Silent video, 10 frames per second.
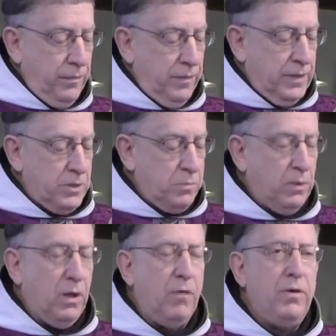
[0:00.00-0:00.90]
This,
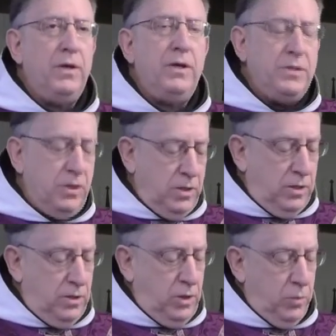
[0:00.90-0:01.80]
beloved, is a
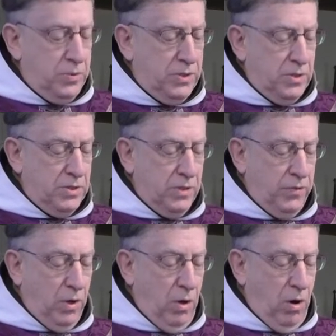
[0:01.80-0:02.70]
concupiscence of
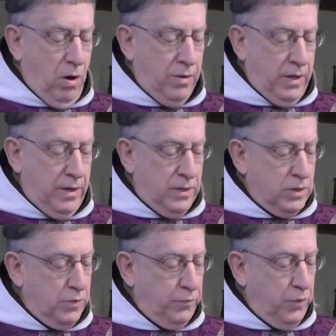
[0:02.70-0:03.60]
the heart and
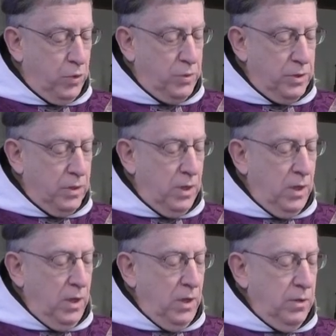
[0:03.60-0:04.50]
its fruit,
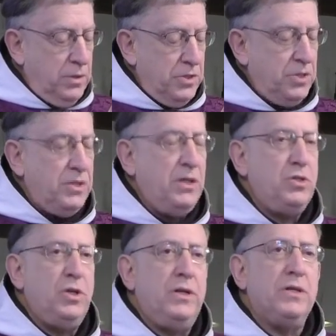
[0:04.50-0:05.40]
the
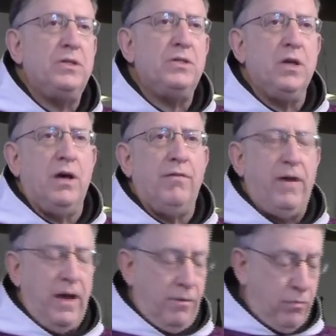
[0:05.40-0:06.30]
stinginess
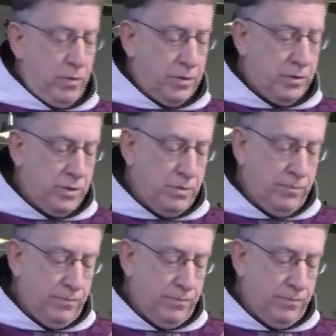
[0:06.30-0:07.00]
of avarice.